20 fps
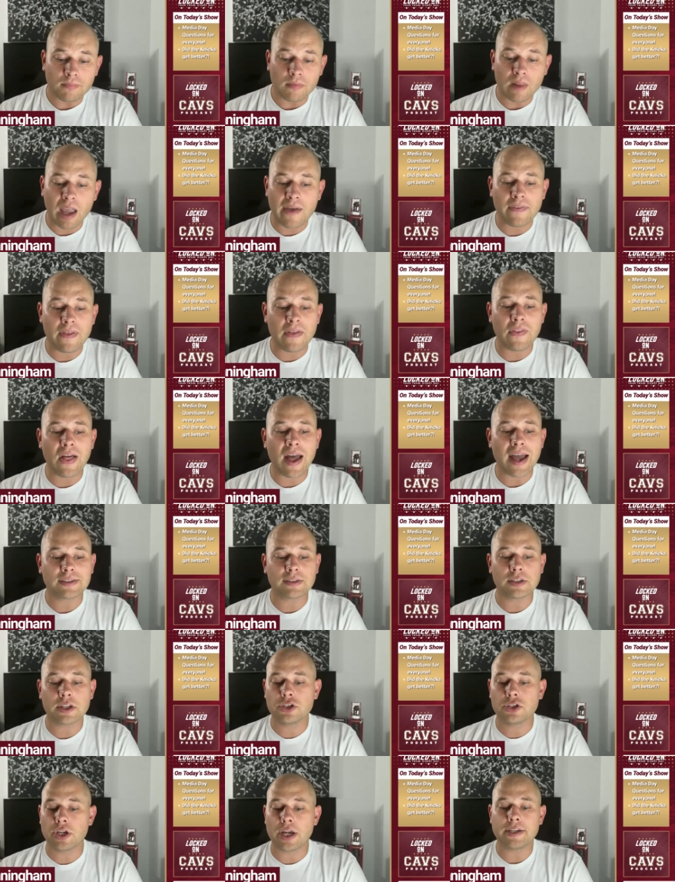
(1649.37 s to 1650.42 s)
And then
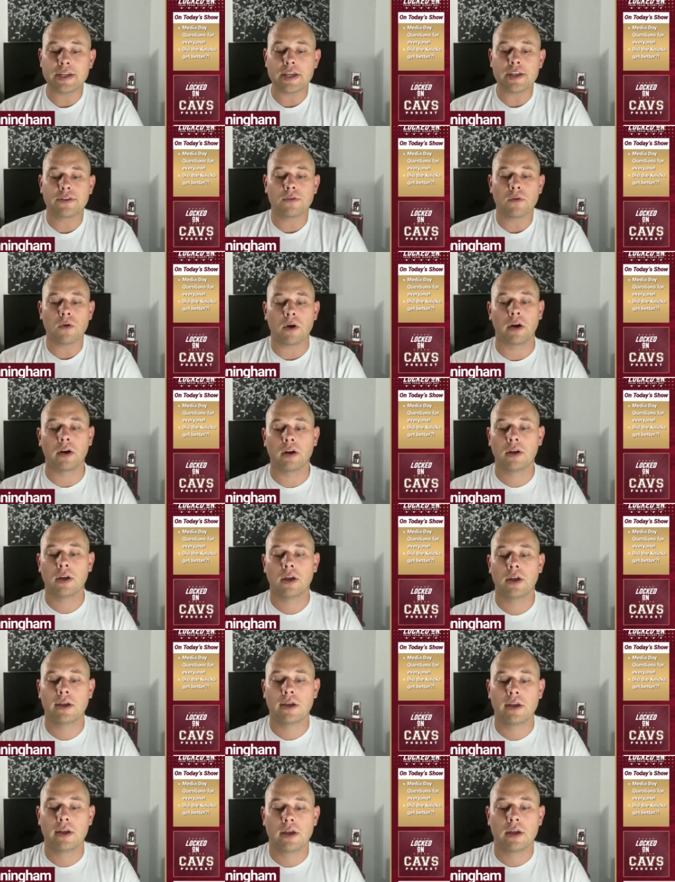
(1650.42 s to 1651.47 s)
lastly, JT Thor.
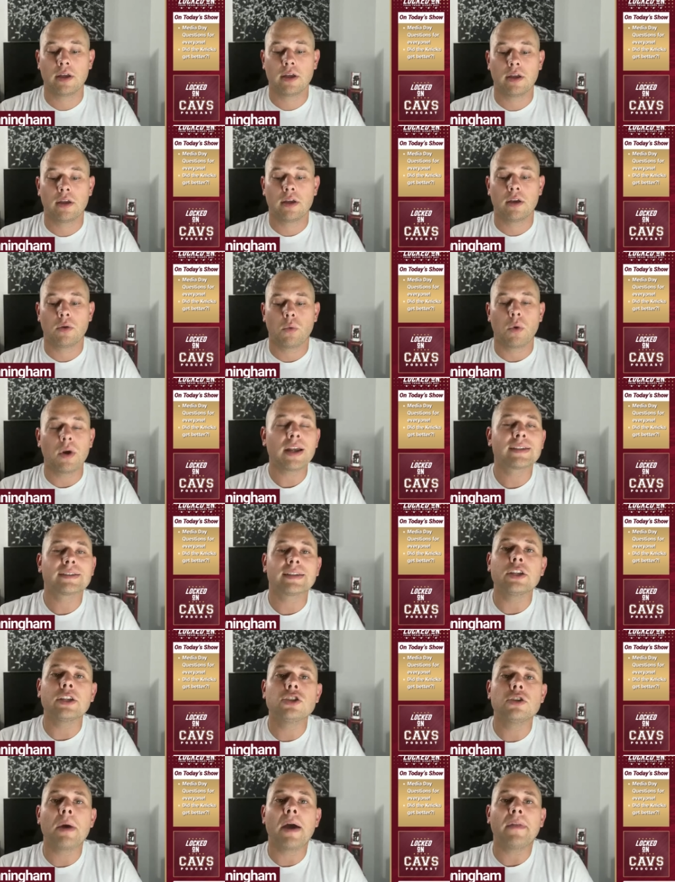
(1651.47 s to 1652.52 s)
What
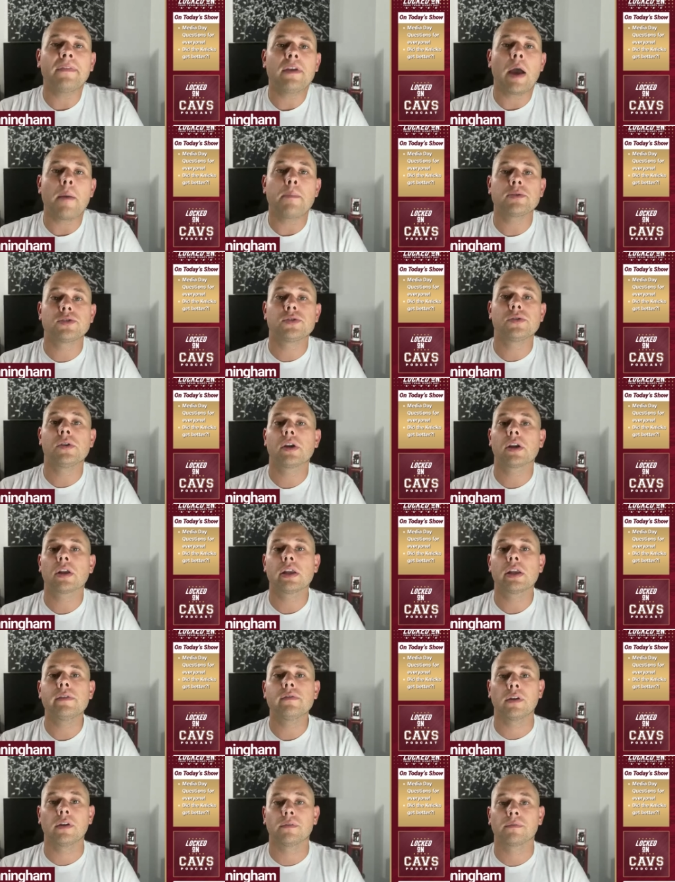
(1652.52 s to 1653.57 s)
excites you about the opportunity in
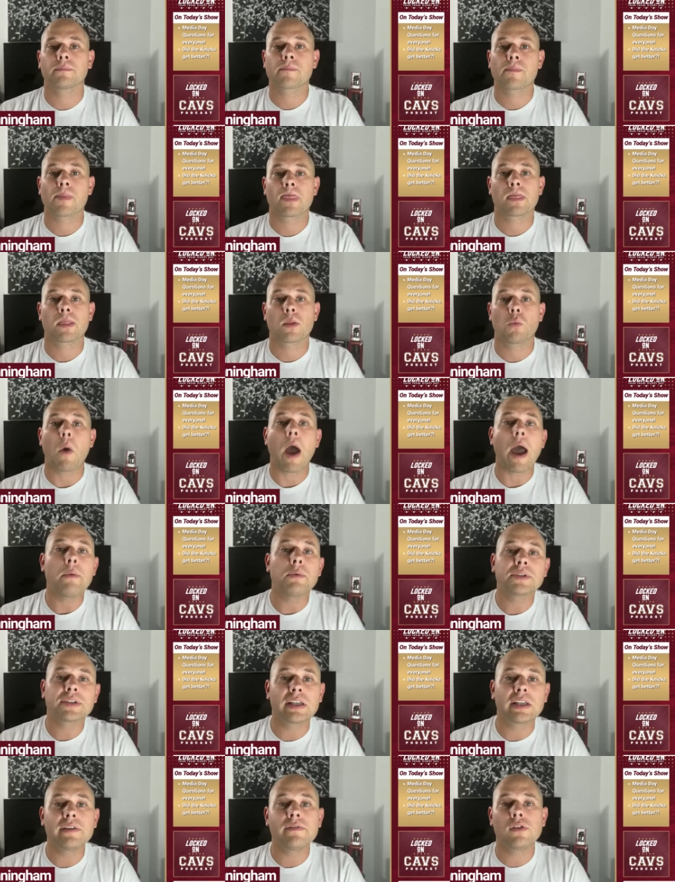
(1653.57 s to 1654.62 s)
Cleveland? Why
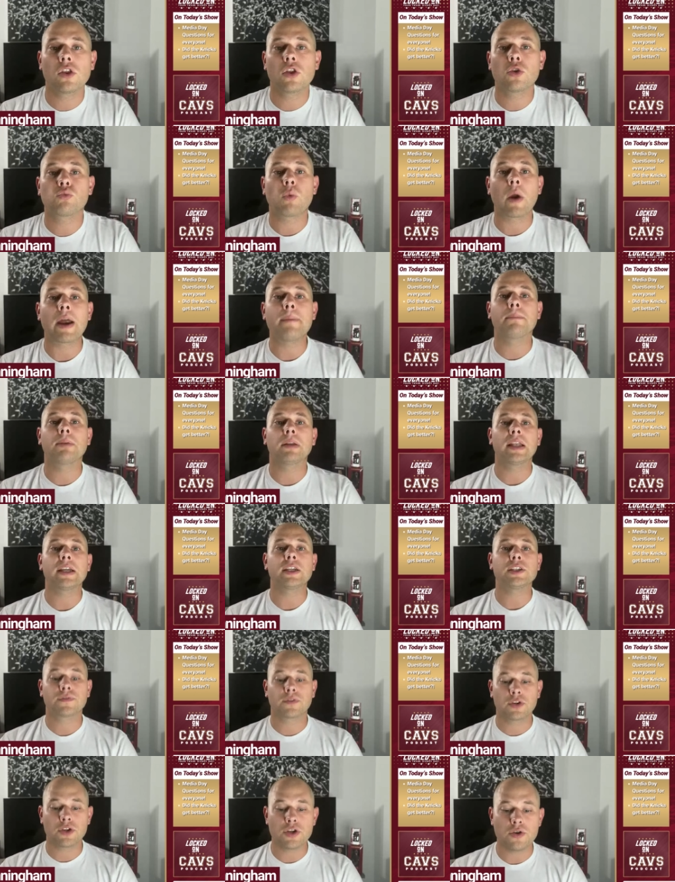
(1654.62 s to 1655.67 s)
was Cleveland the right place
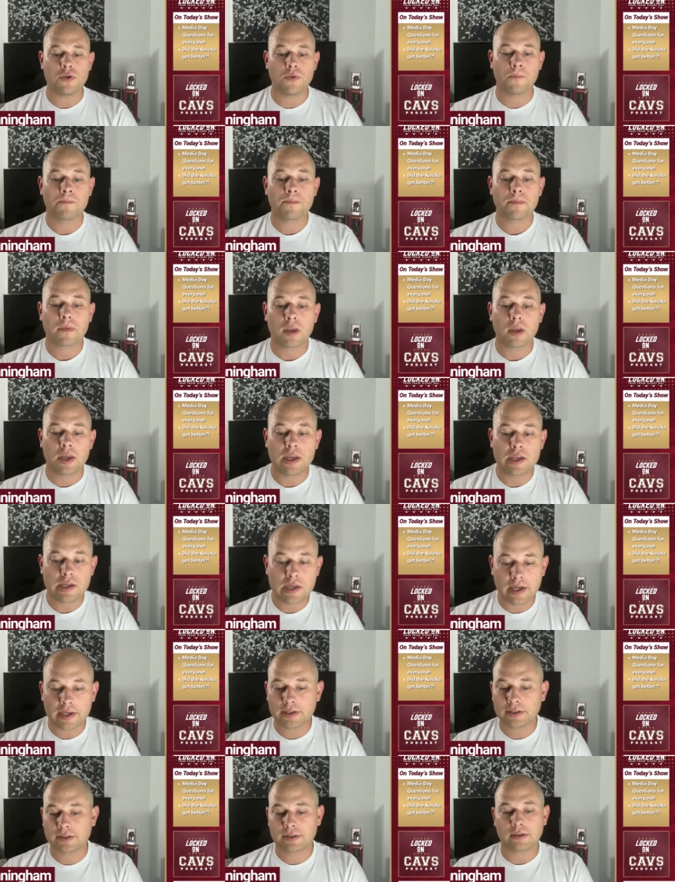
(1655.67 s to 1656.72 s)
for you? He
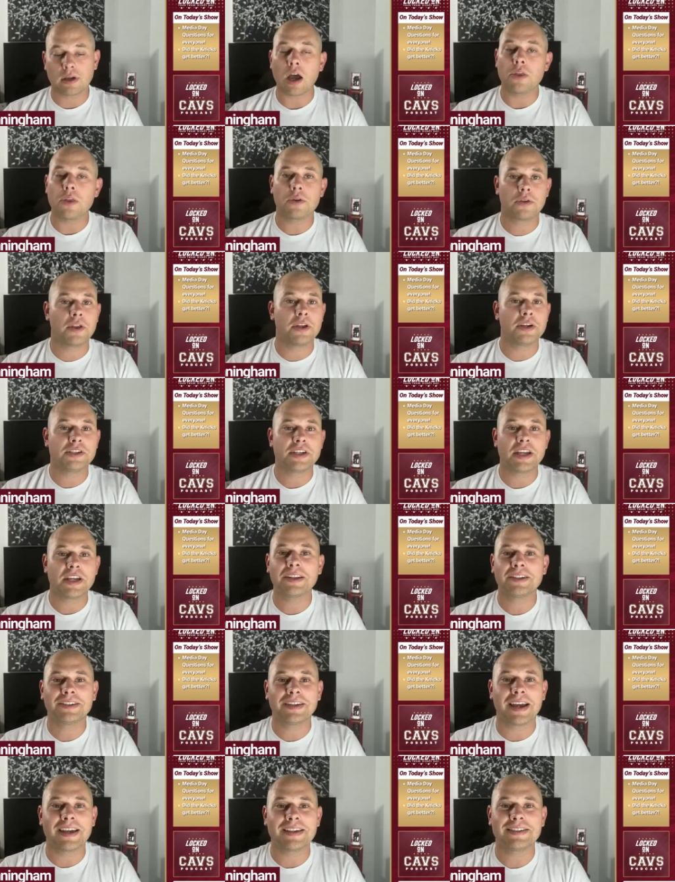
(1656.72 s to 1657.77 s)
is, other than
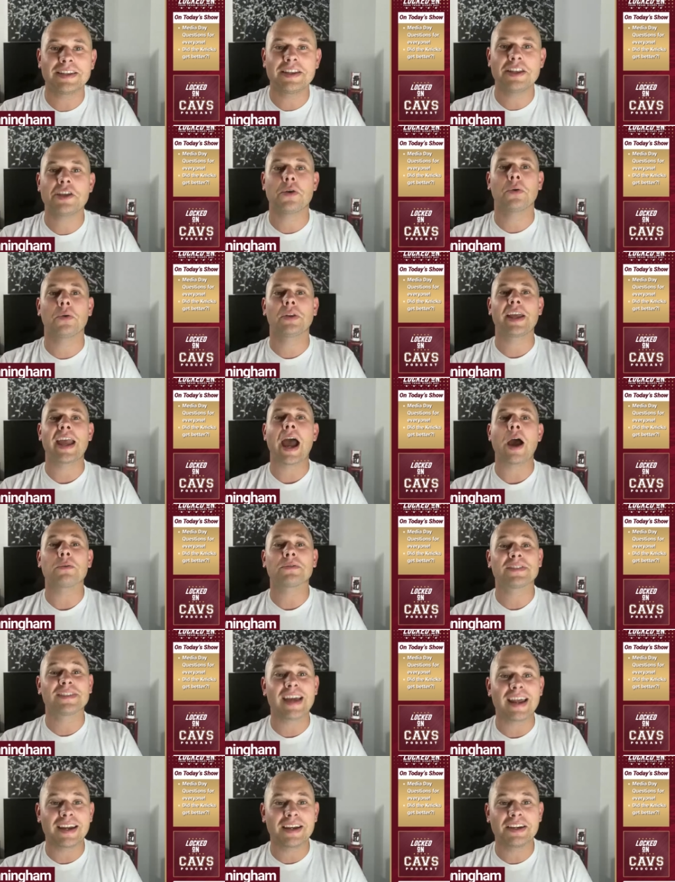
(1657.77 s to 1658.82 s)
Jaylon Tyson, the only
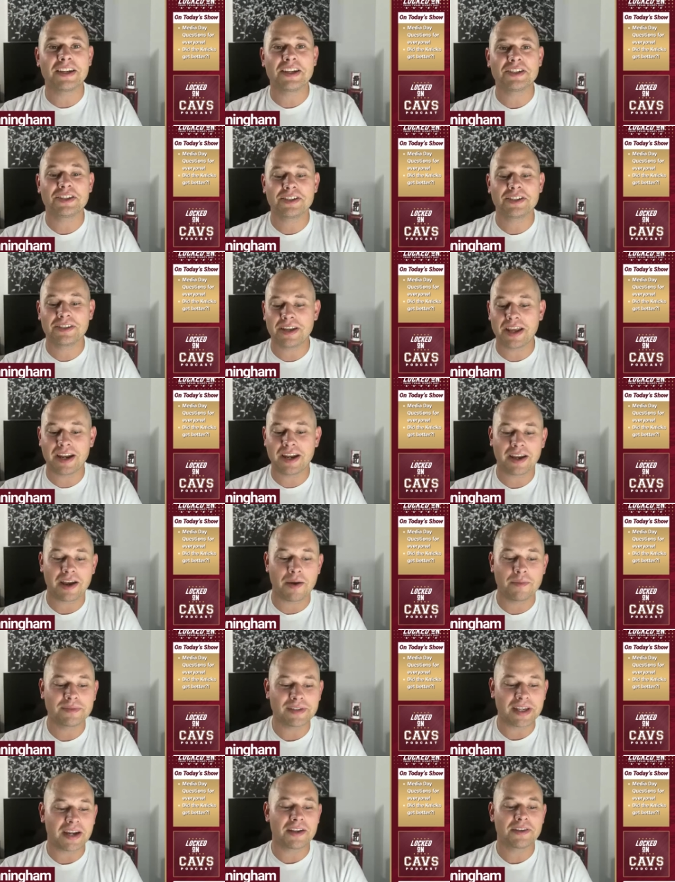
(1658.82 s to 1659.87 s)
outside addition, and it
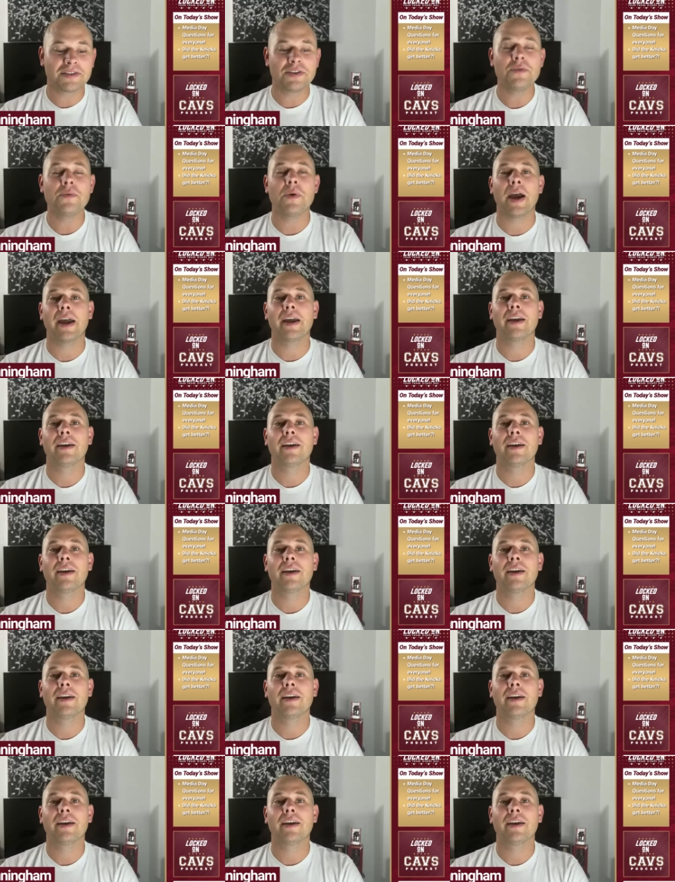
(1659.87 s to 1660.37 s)
comes on a two way.